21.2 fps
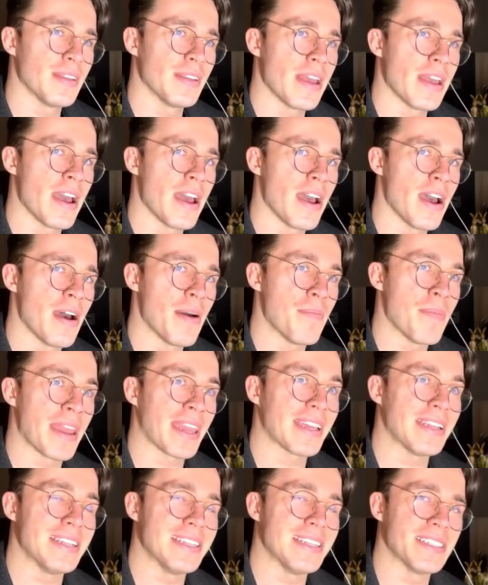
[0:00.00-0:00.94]
uh,
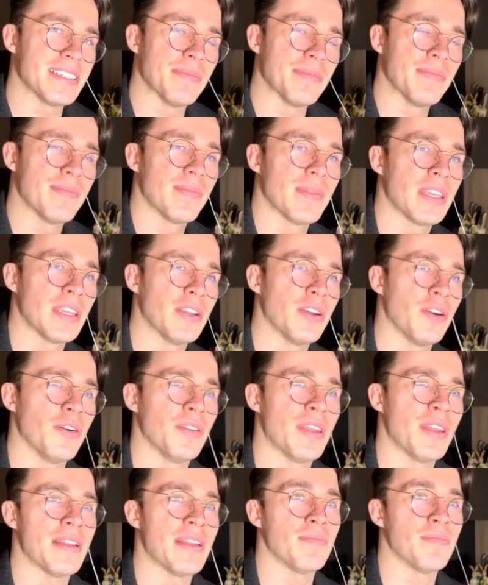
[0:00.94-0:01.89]
mechanism, you know,
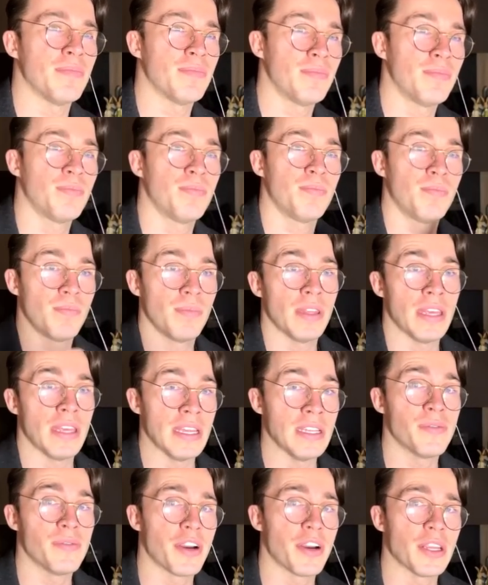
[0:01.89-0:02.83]
that
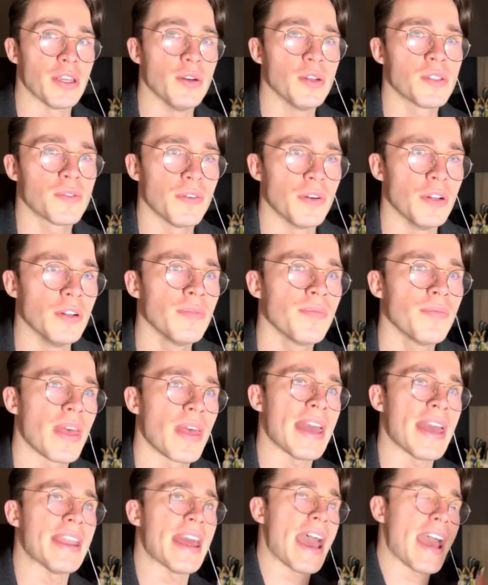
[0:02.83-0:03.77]
is very useful
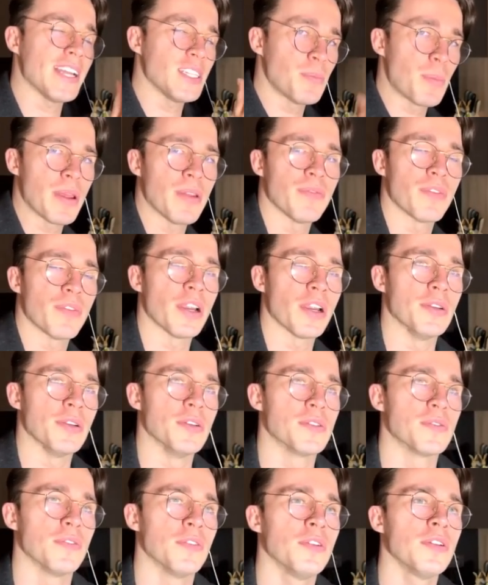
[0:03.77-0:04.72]
and has been very
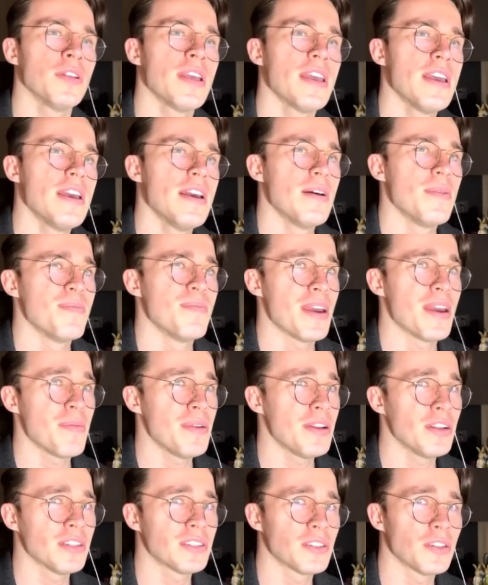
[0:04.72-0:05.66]
useful, maybe
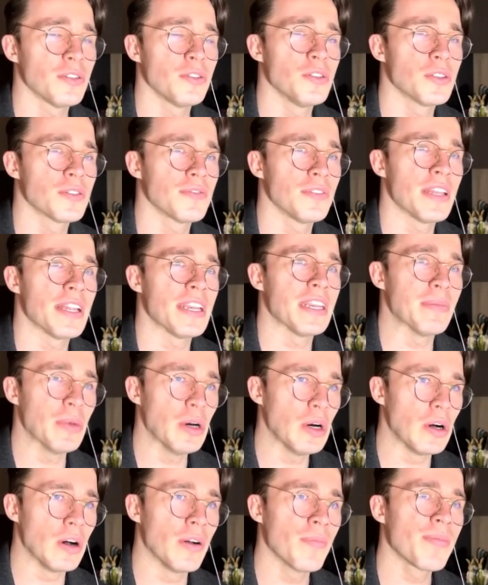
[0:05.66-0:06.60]
not so useful
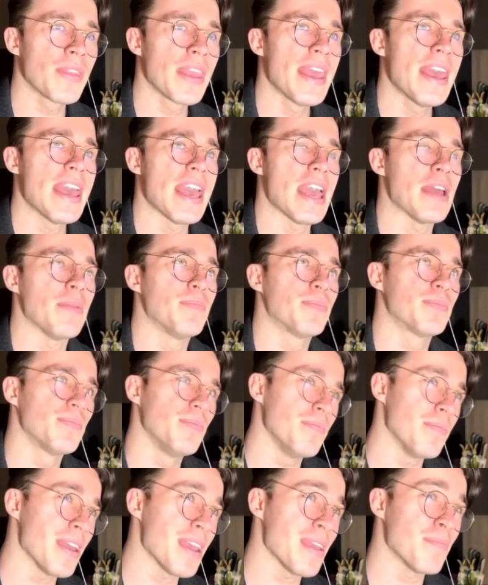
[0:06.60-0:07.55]
anymore, and
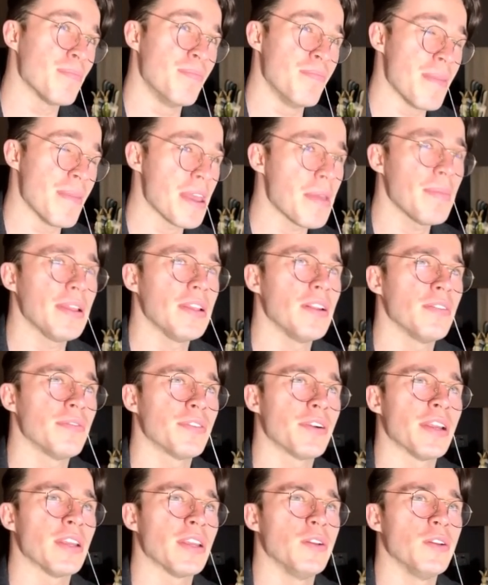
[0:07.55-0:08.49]
may maybe not
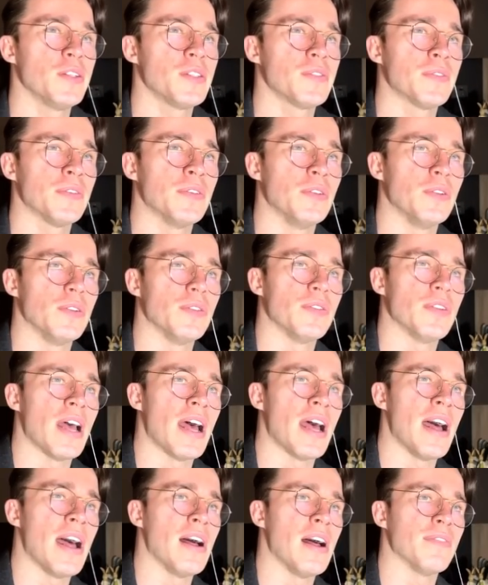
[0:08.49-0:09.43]
very useful
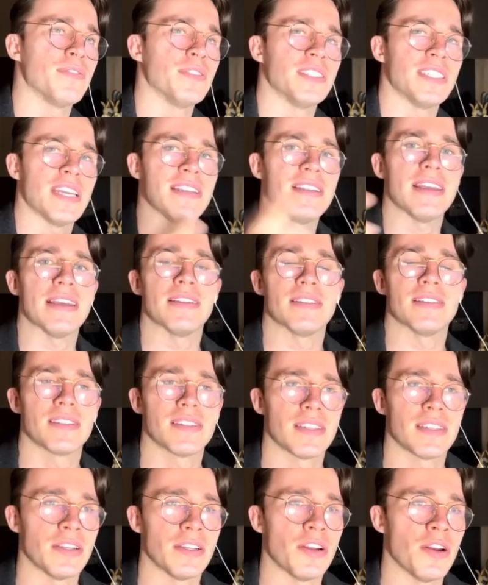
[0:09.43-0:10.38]
uh, for
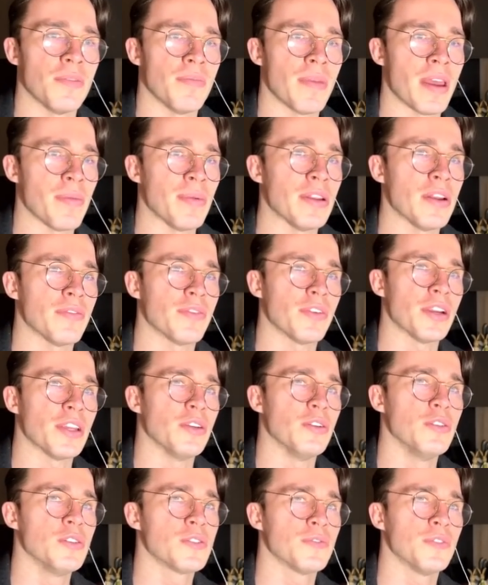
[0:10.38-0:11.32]
sentience, you know, maybe not very
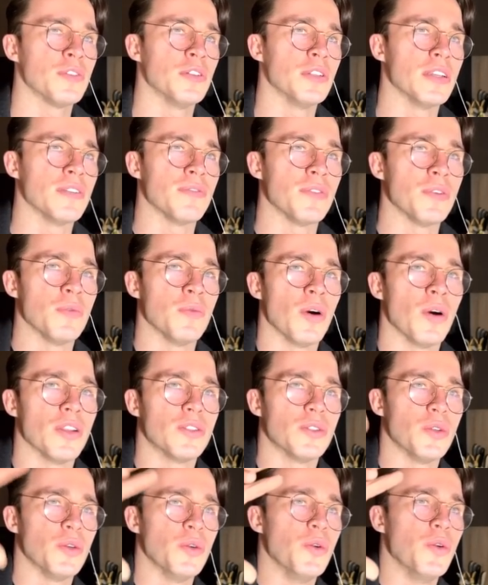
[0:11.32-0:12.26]
useful if you want
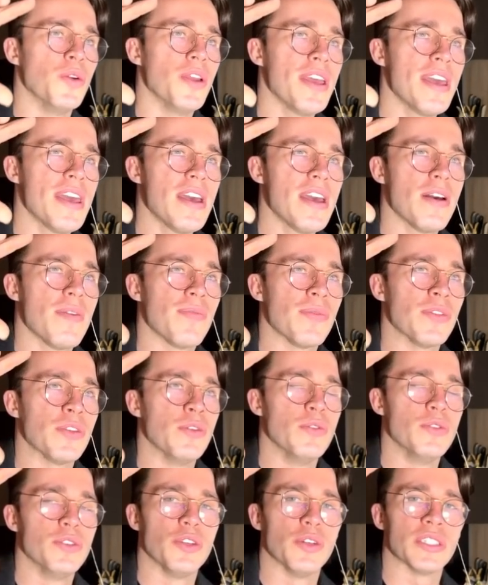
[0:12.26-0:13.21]
to
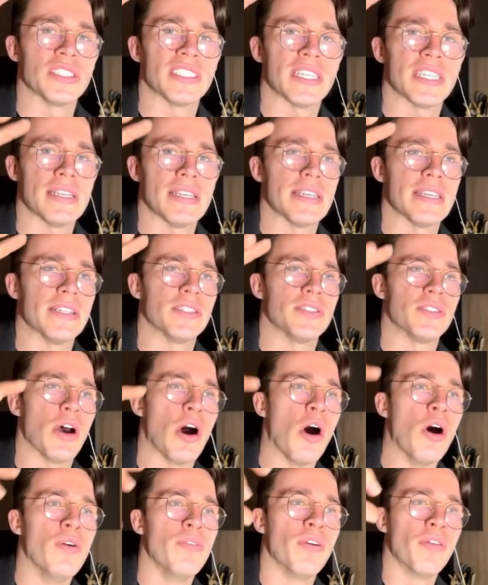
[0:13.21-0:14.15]
use your sentience to
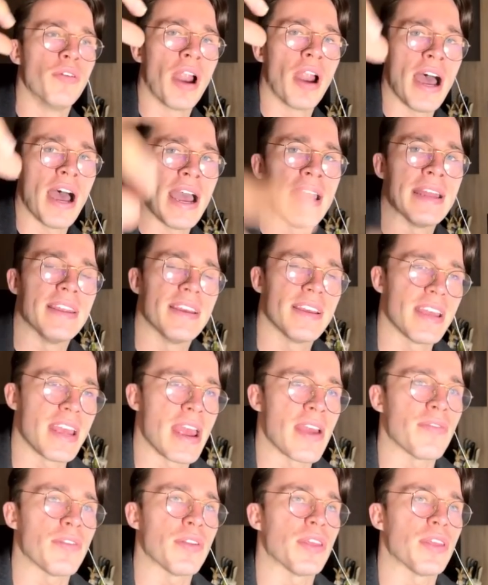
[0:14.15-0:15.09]
override
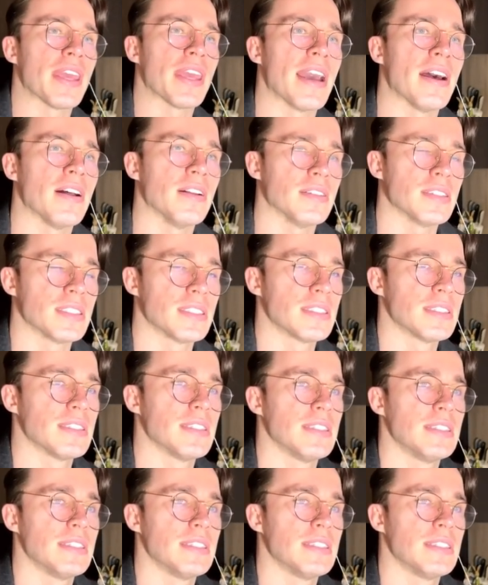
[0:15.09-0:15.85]
everything else.